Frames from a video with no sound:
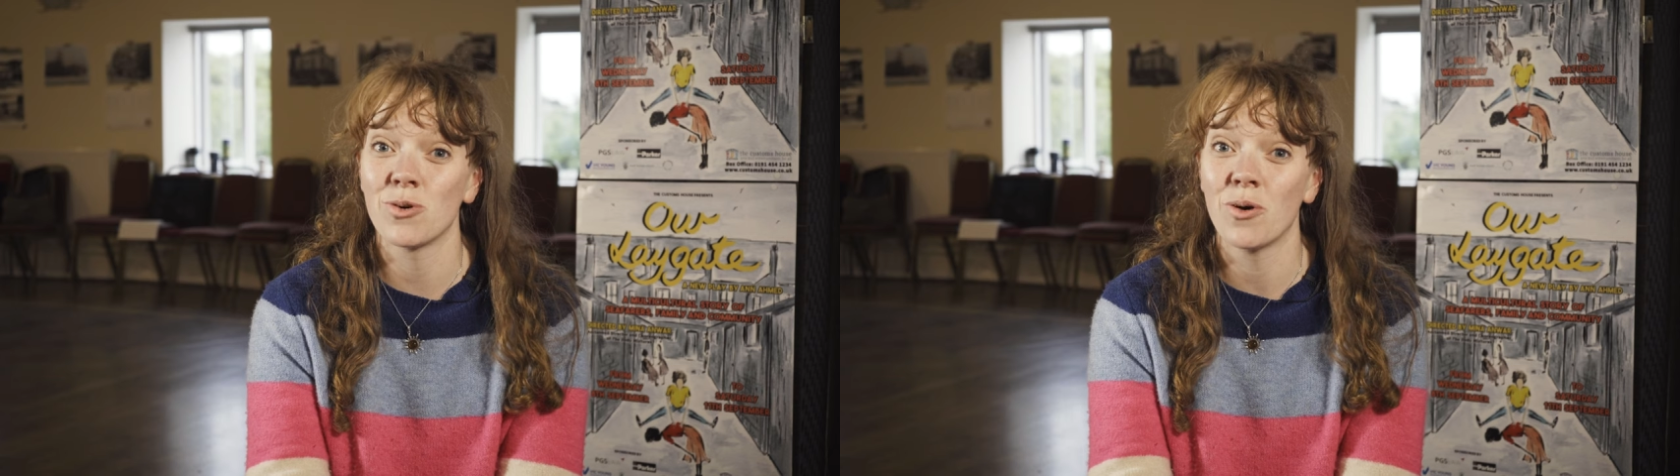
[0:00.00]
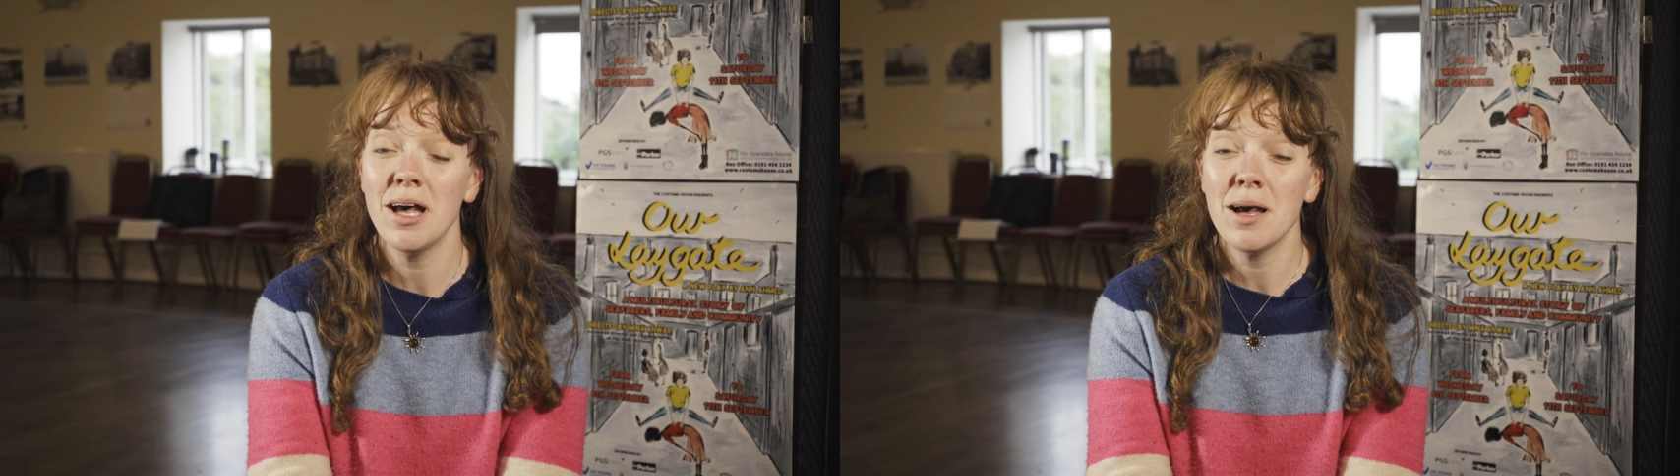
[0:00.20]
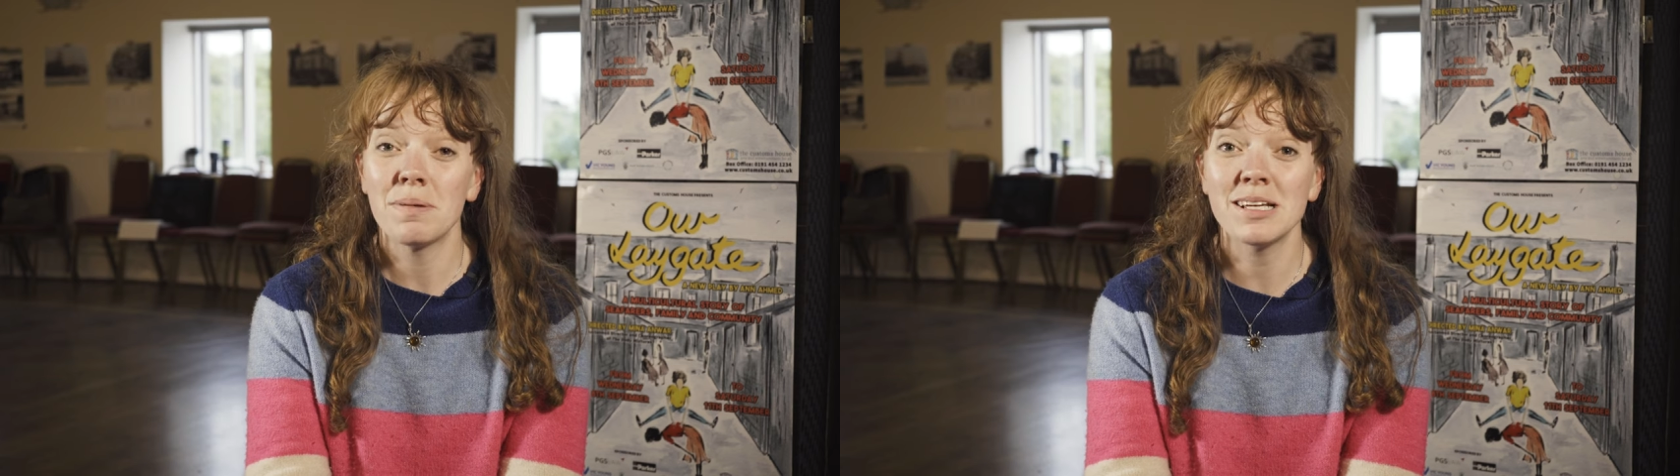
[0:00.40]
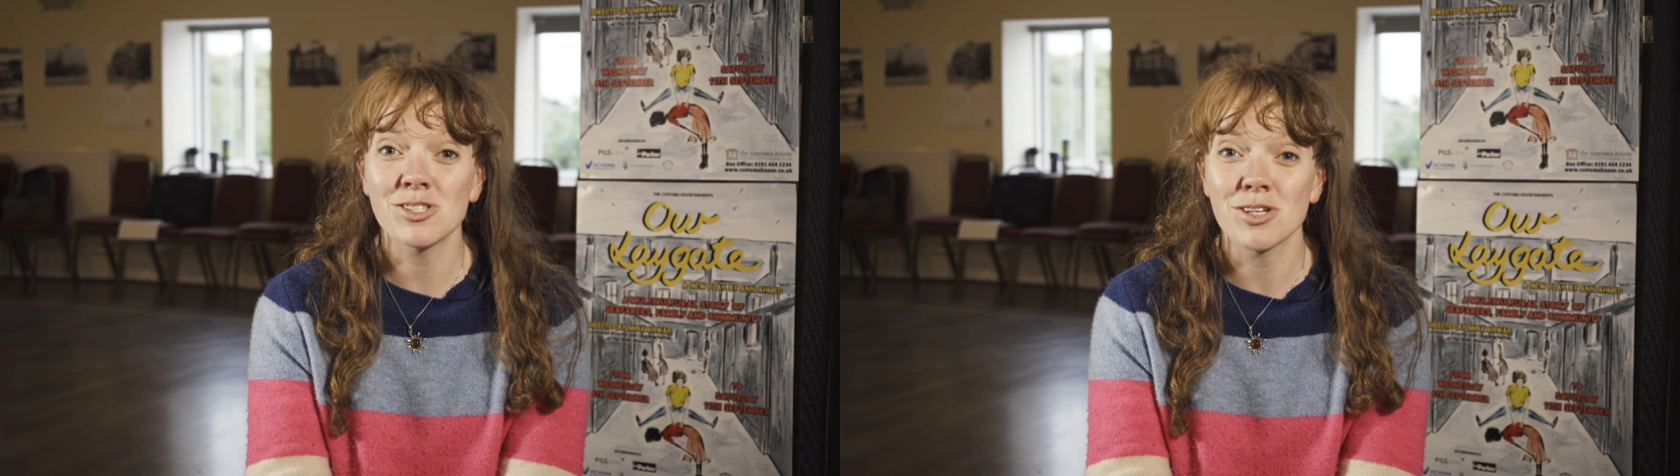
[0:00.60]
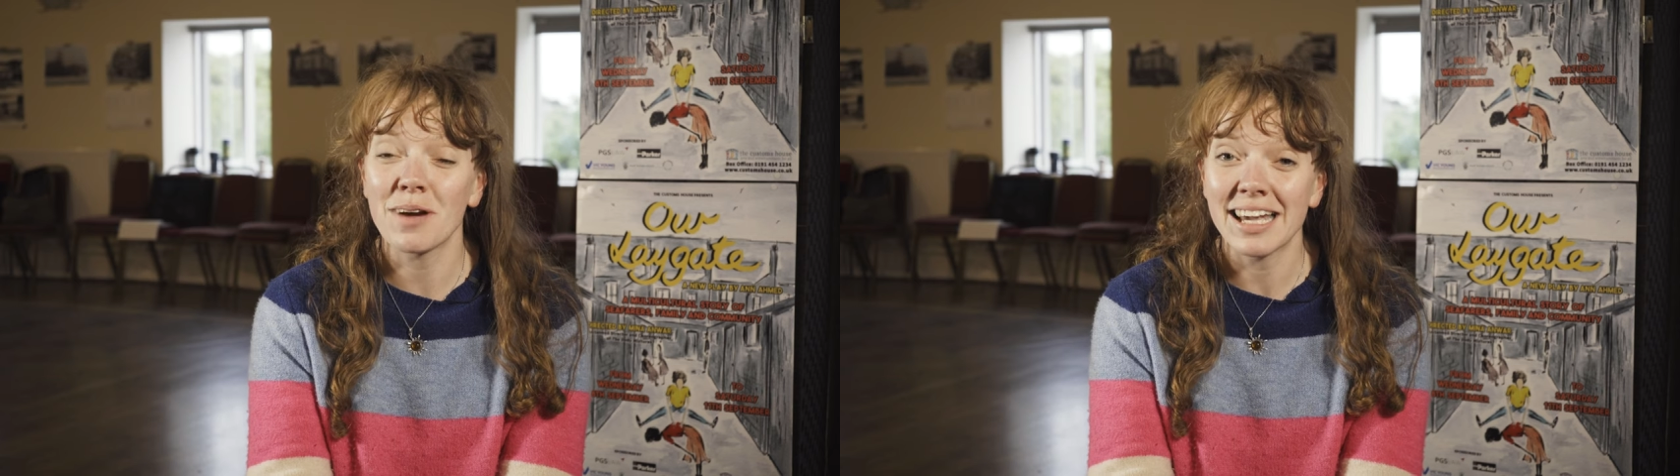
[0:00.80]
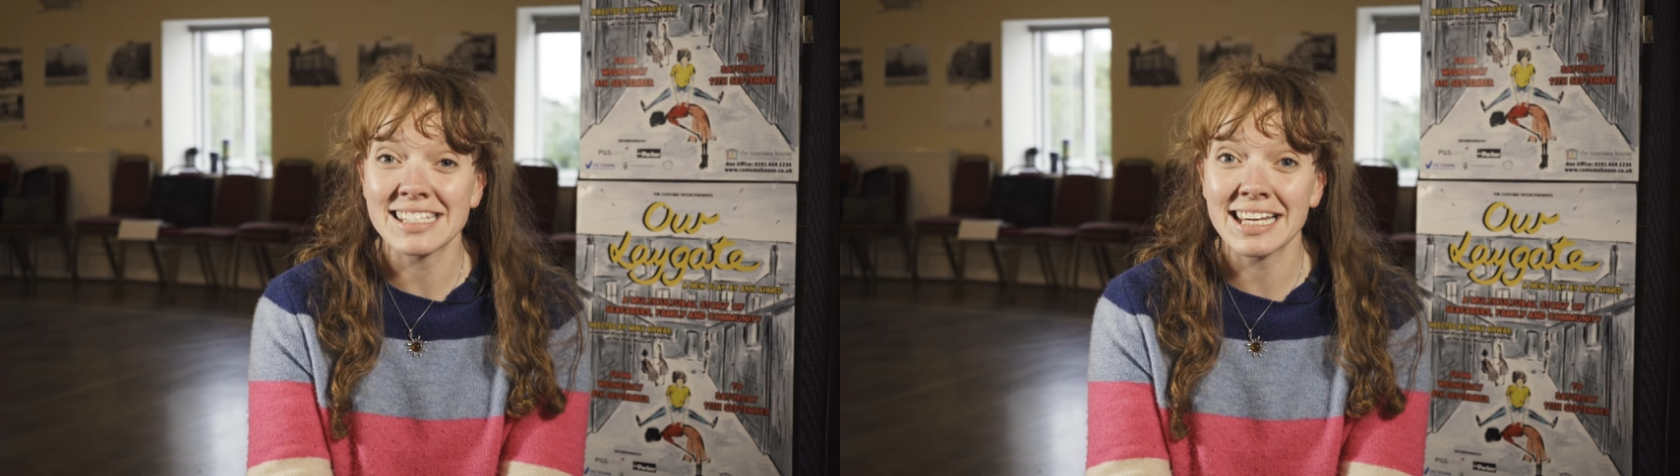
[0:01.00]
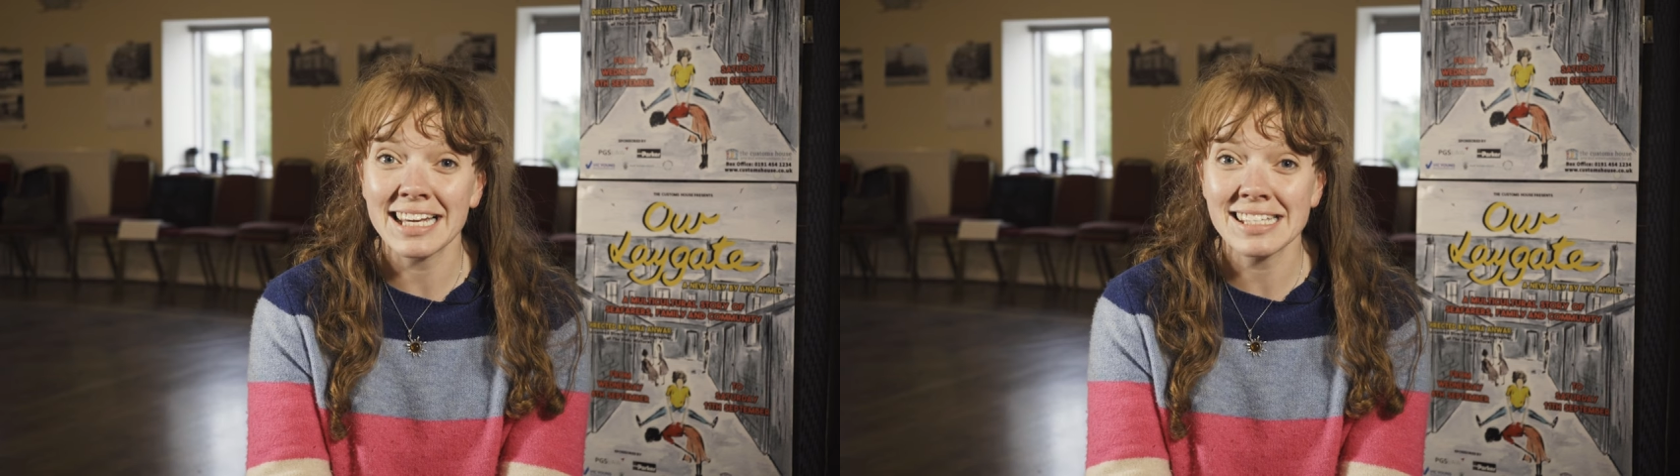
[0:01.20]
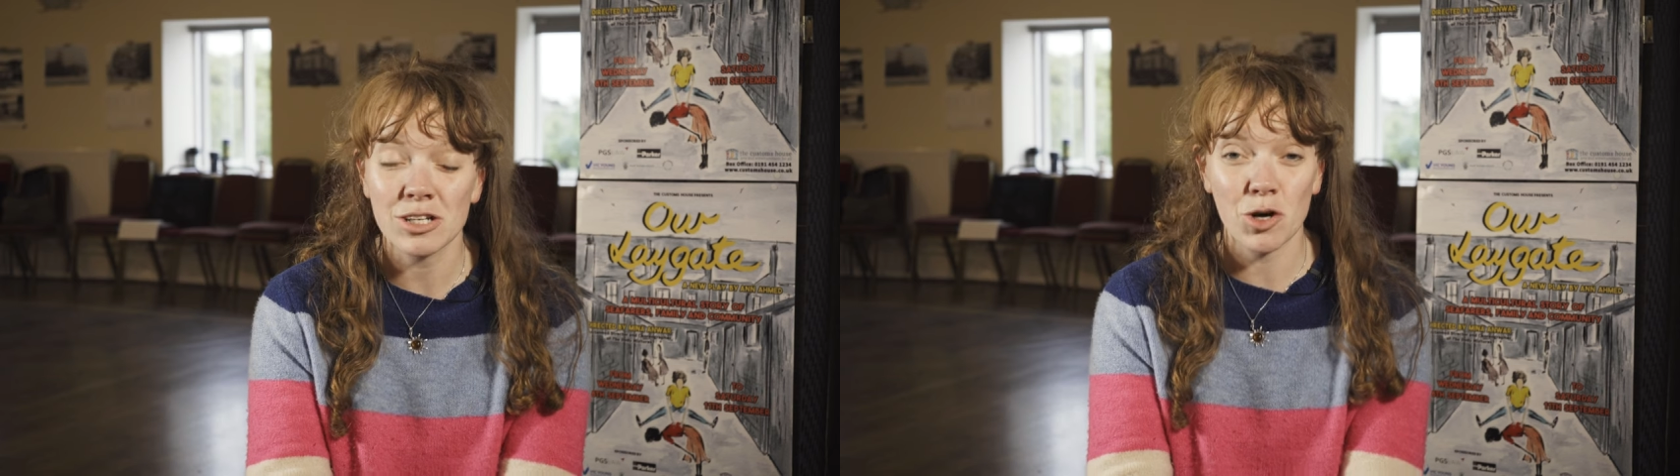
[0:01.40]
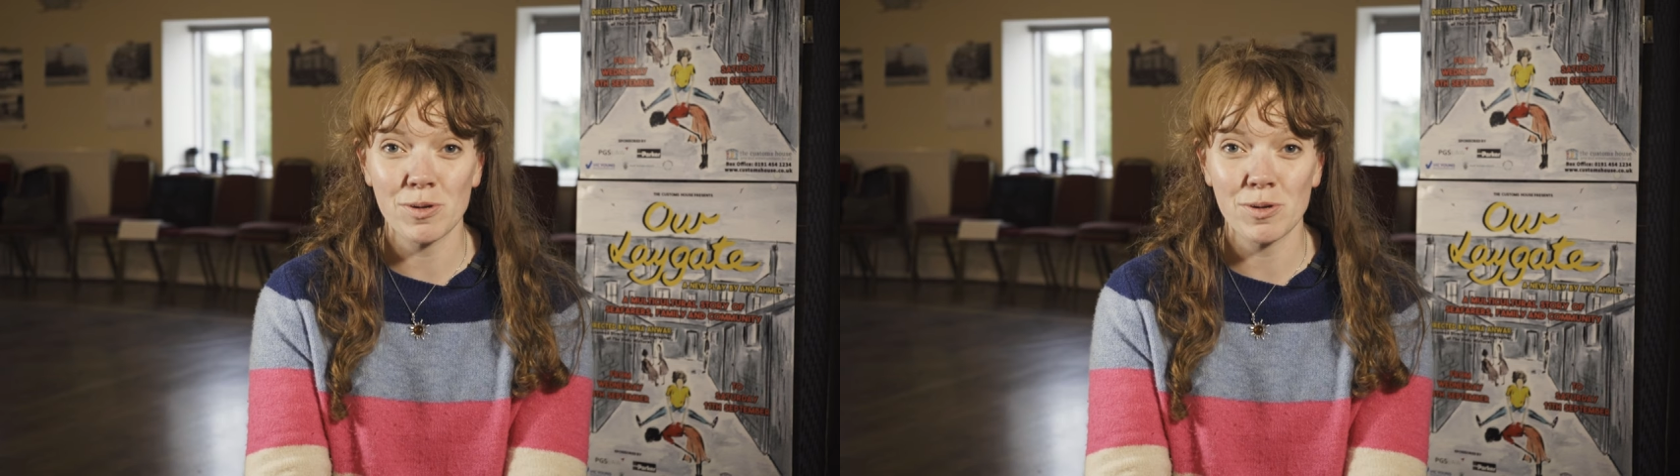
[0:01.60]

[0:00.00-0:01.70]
so please do get your tickets